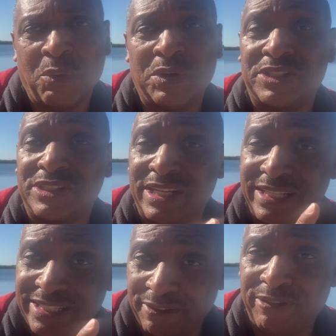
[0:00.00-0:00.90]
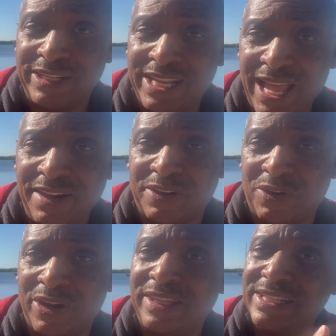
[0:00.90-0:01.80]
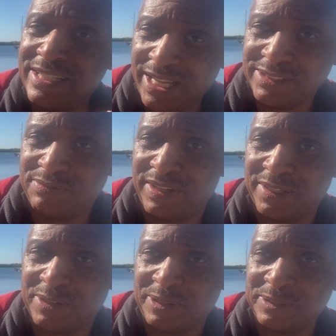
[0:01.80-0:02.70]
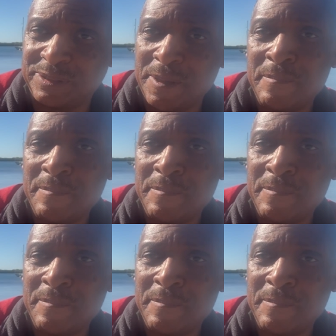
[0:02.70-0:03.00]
which is a different category than test vehicles.